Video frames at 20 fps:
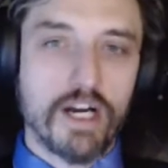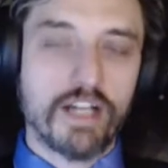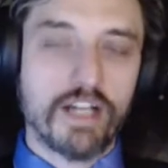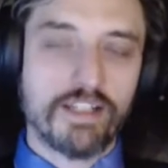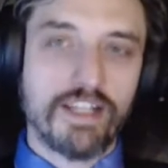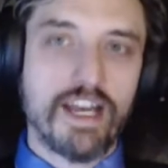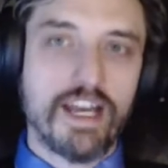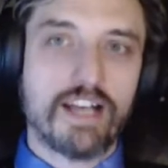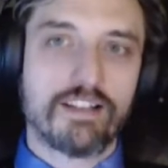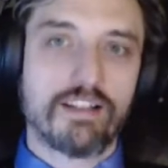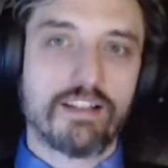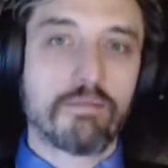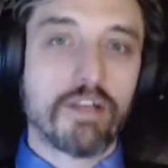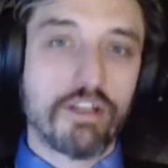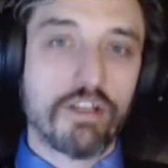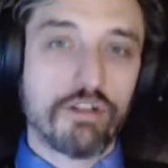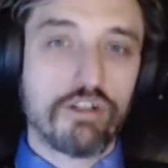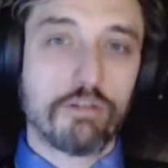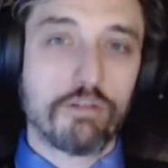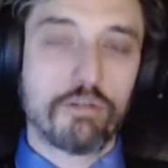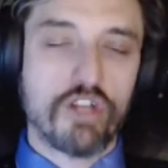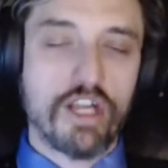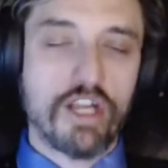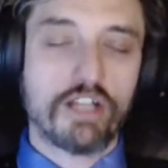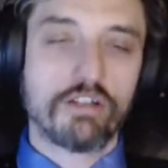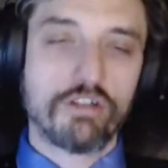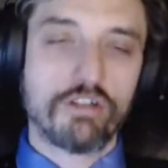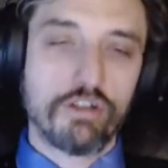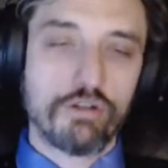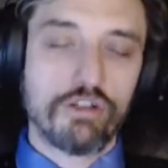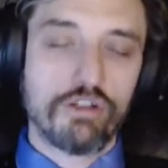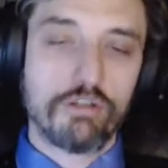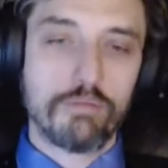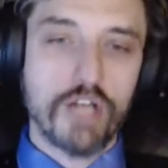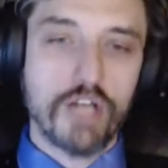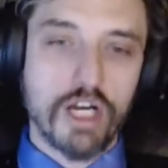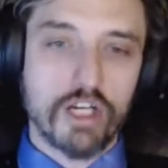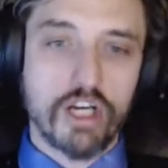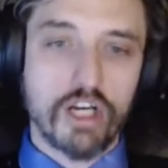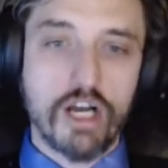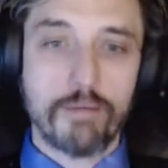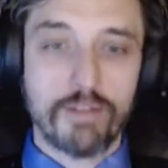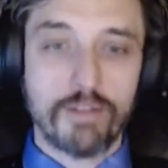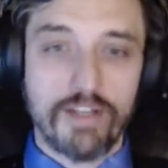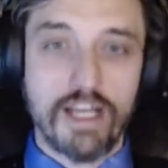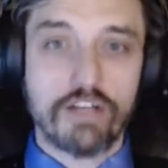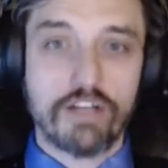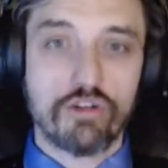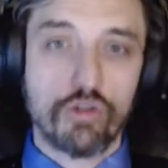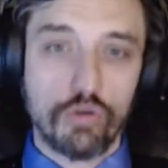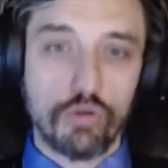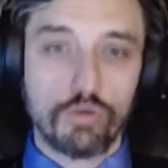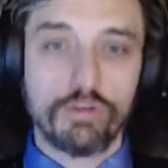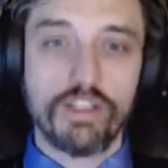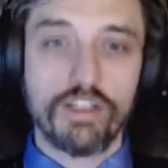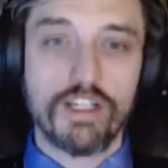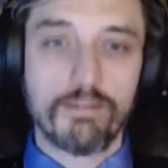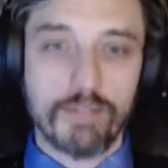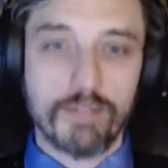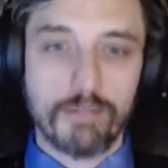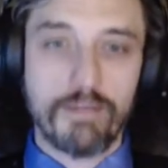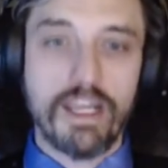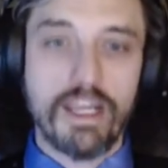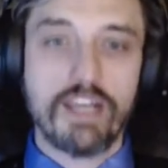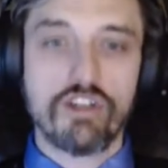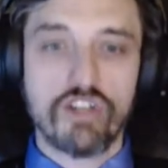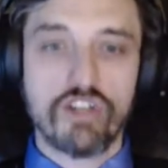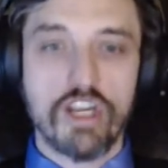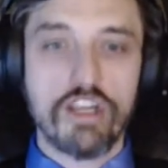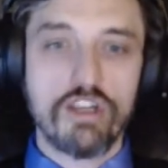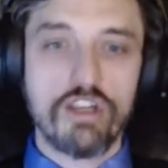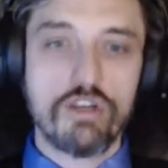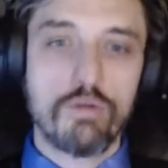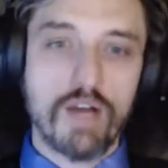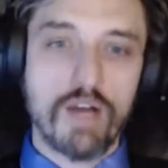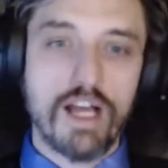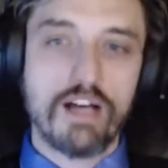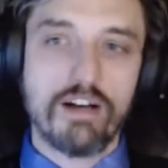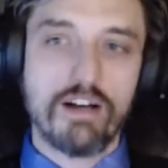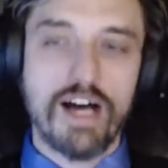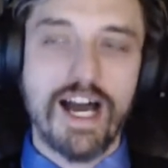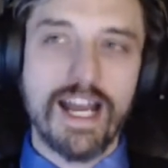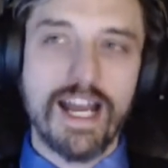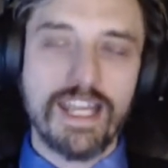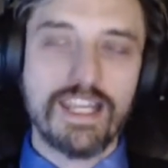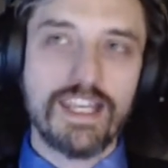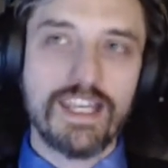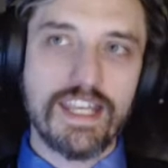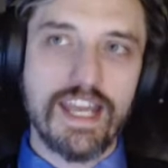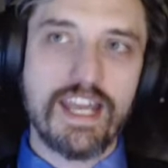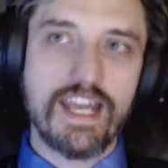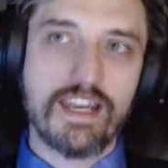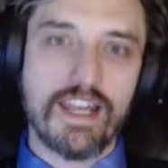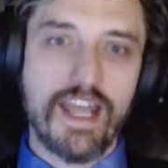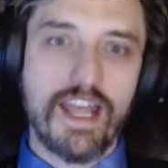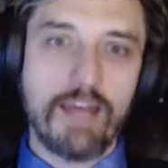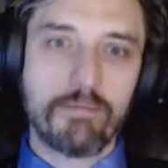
podcast on my YouTube channel, youtube.com slash Julien McBain, J-U-L-I-E-N-M-C-B-A-I-N.